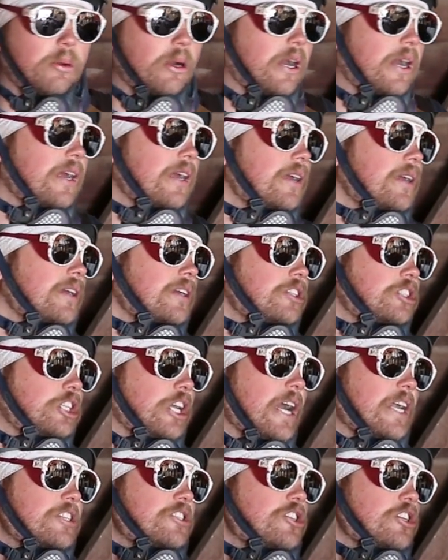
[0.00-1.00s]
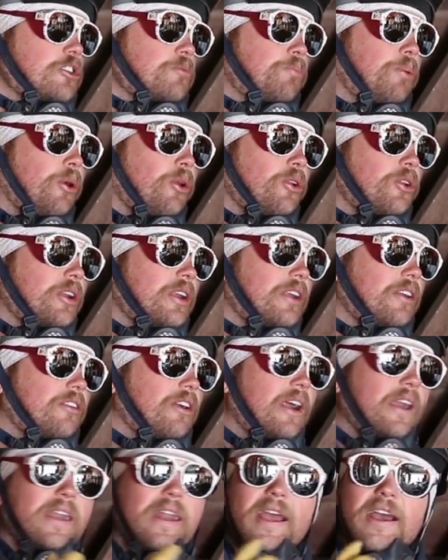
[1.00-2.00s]
But Jed's just pulling in
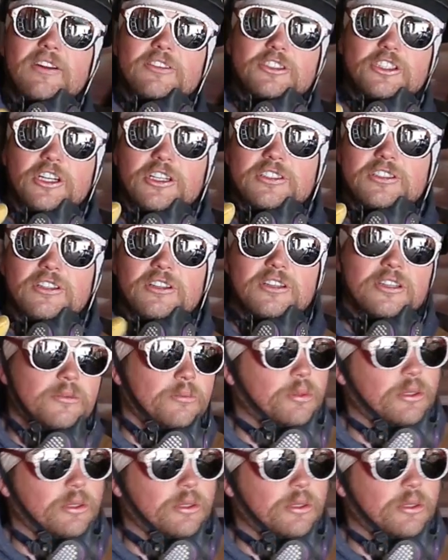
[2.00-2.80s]
right now. Truck's looking